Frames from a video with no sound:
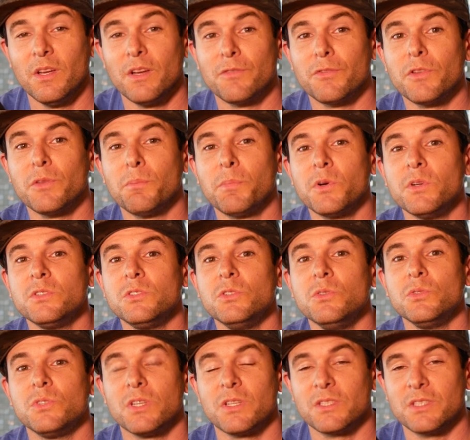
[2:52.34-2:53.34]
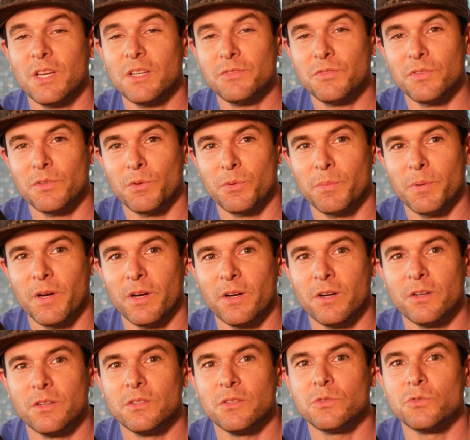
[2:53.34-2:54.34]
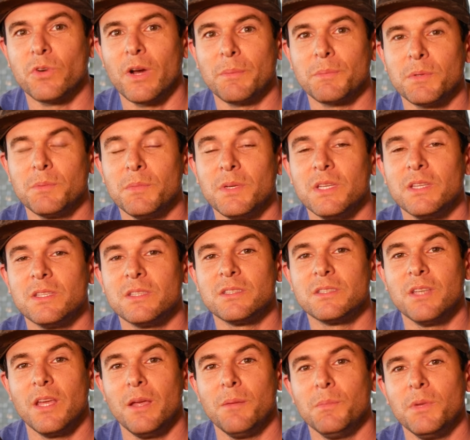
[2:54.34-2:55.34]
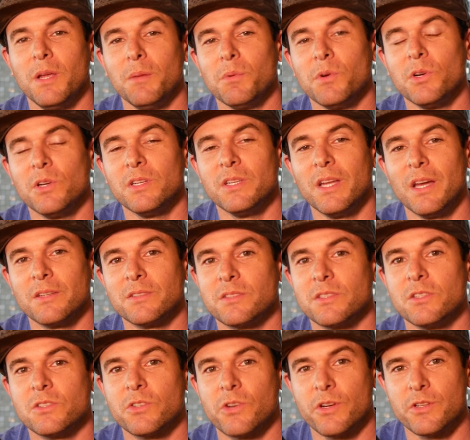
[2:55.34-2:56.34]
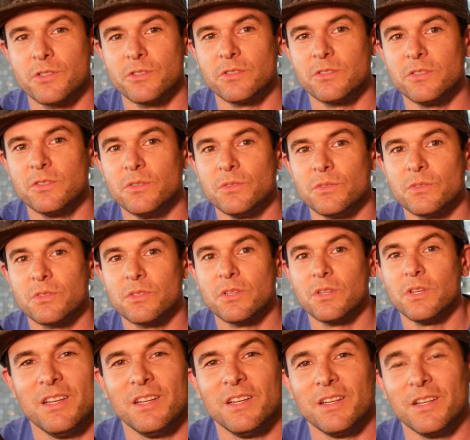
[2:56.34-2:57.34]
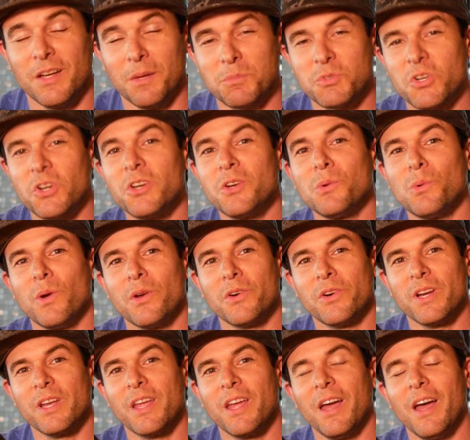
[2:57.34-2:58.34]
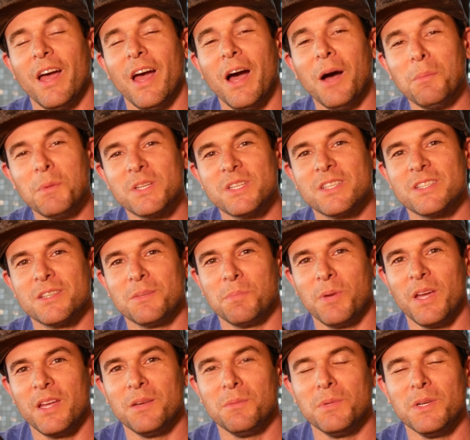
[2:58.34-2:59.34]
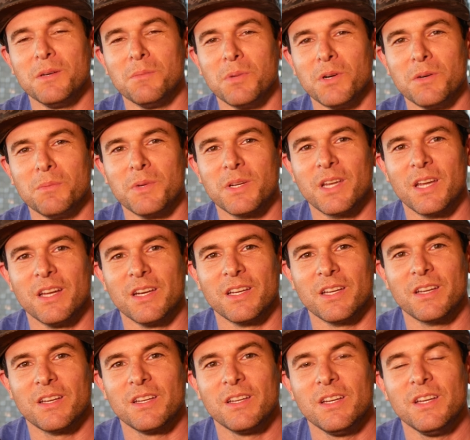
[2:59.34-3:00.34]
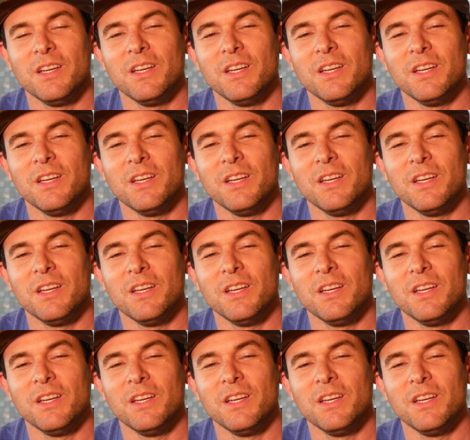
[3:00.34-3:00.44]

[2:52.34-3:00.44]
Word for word: For the birds you successfully repair, you'll drop them in the same neighborhood nests that chargers use. Now, I'm sure you're wondering, how much does it pay to be a bird mechanic?